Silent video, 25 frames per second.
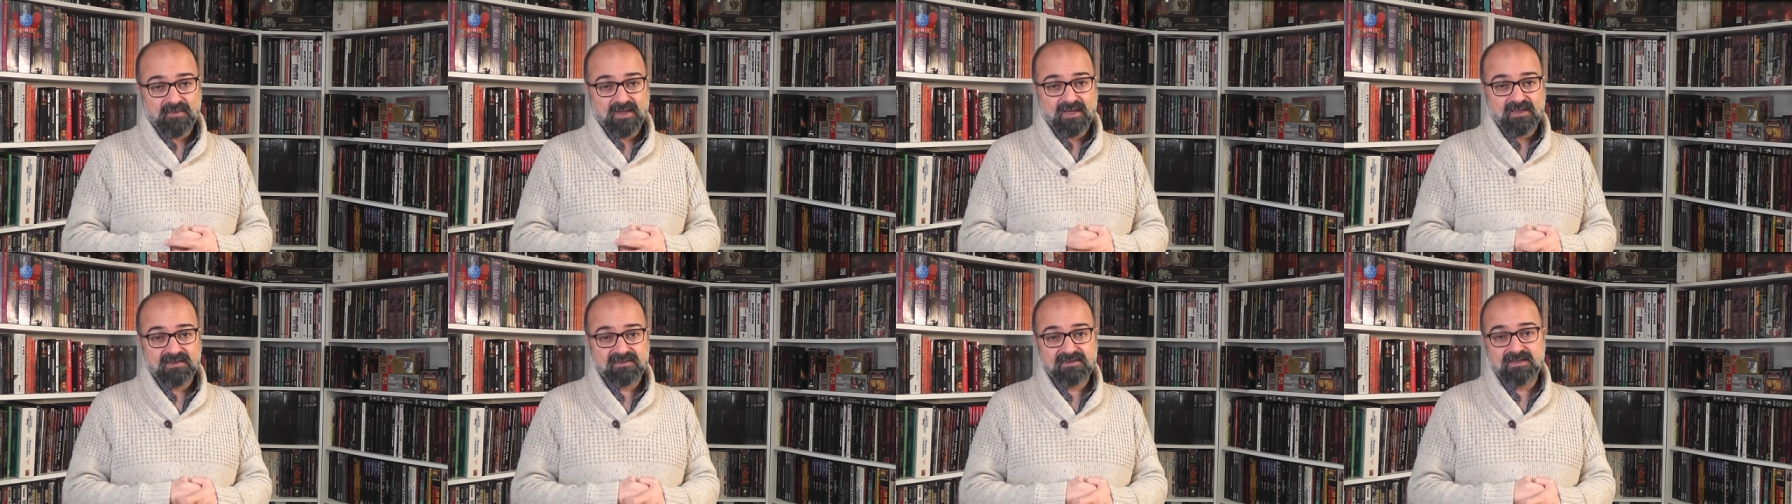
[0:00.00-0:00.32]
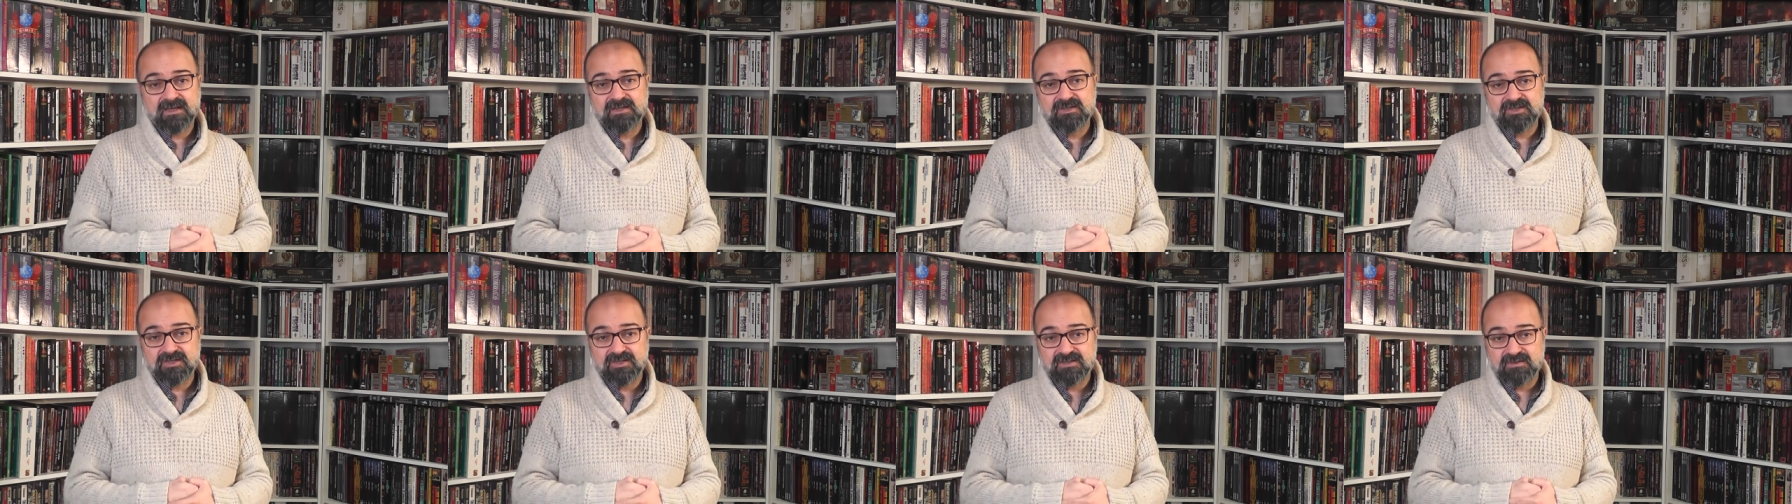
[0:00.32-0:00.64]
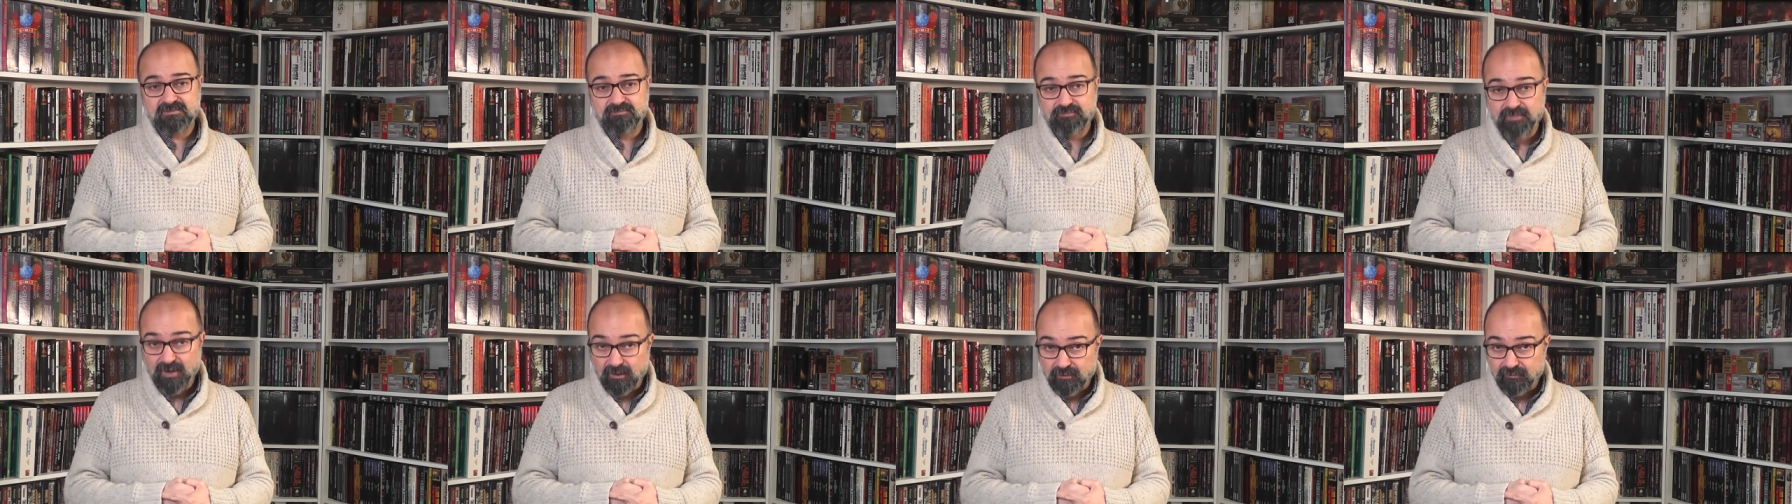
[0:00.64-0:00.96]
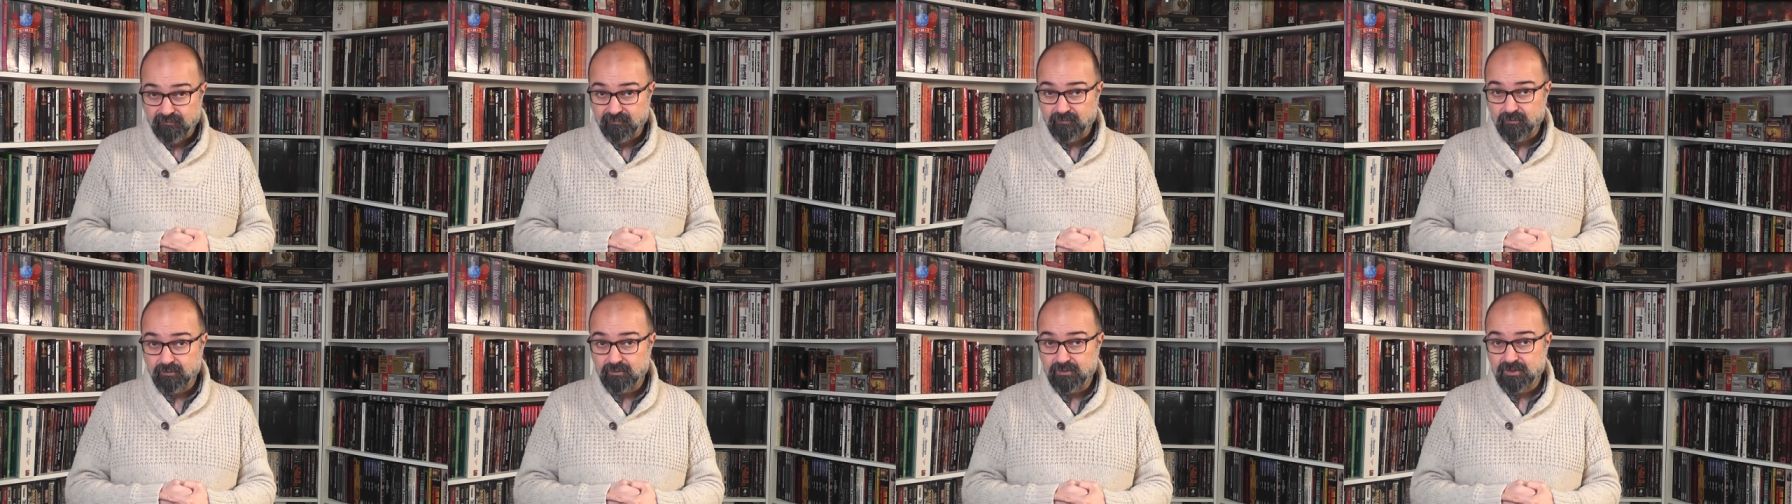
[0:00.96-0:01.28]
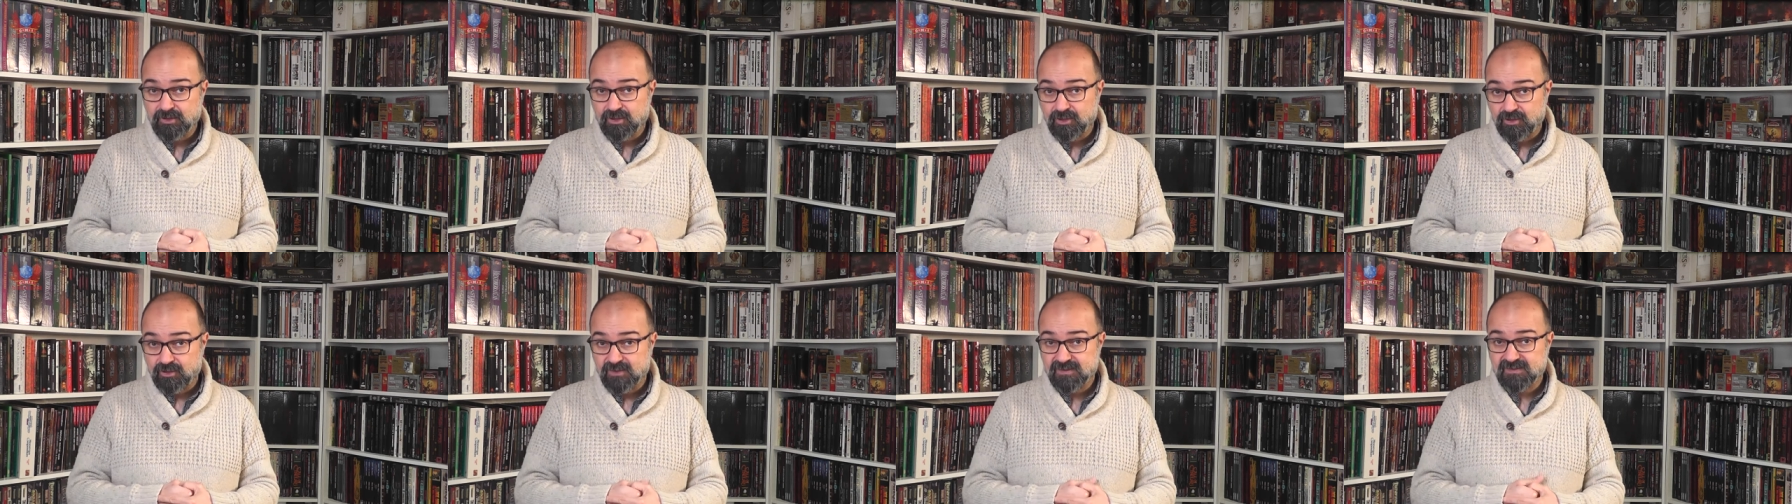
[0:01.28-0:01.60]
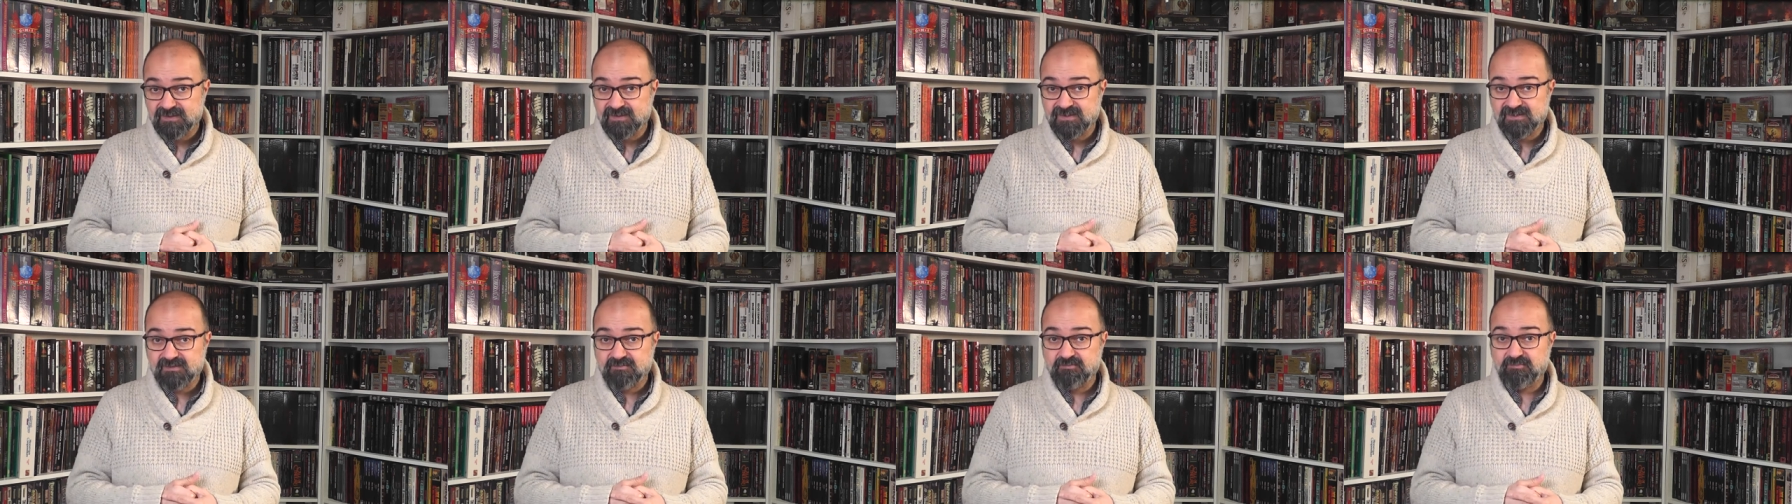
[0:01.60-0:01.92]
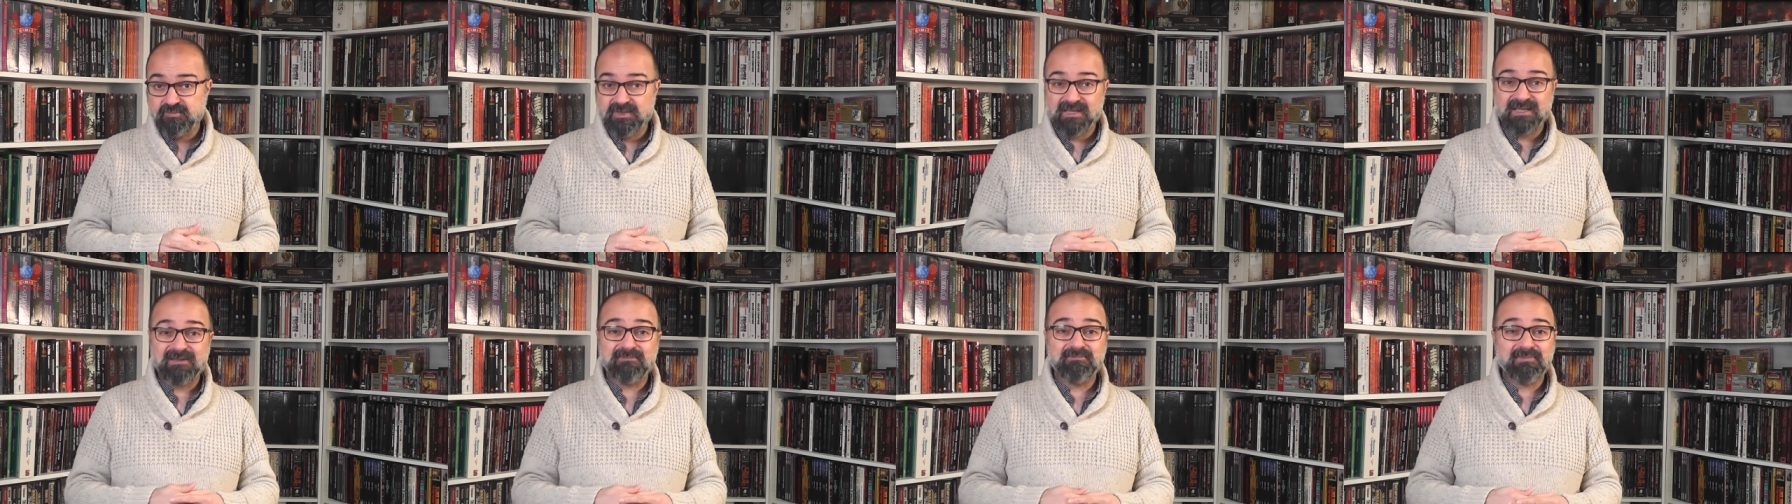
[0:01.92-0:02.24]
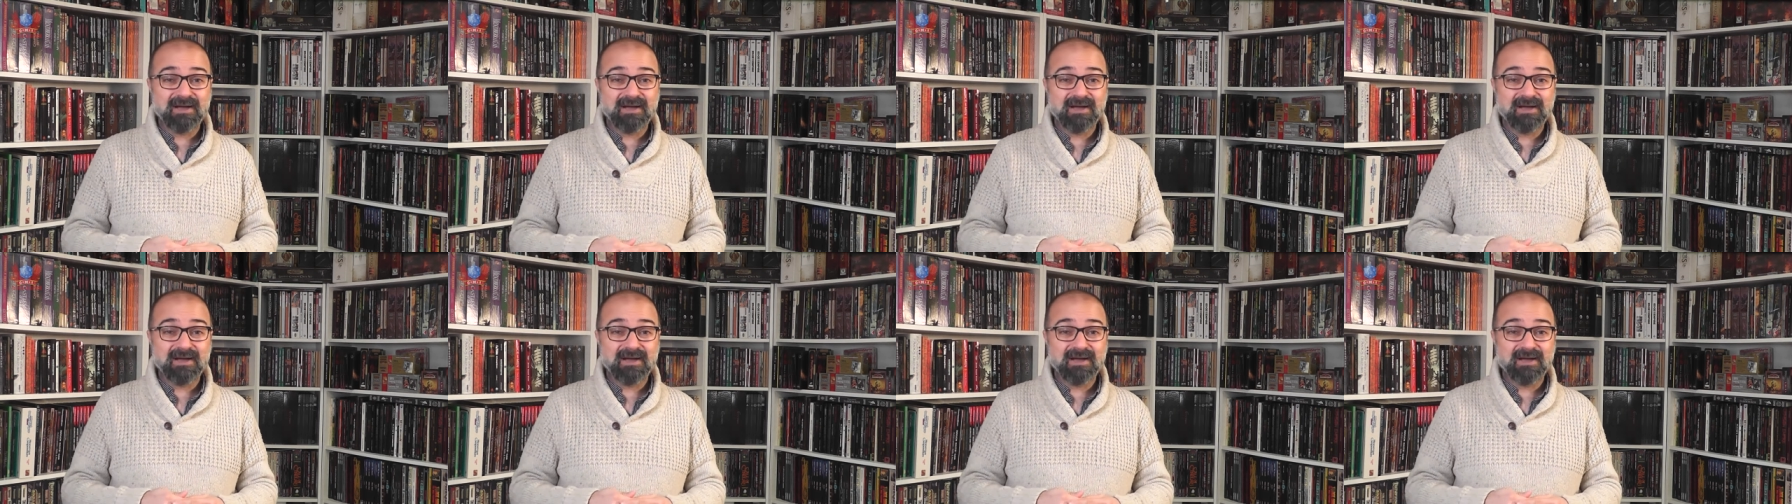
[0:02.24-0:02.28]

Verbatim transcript: such as powerful curses being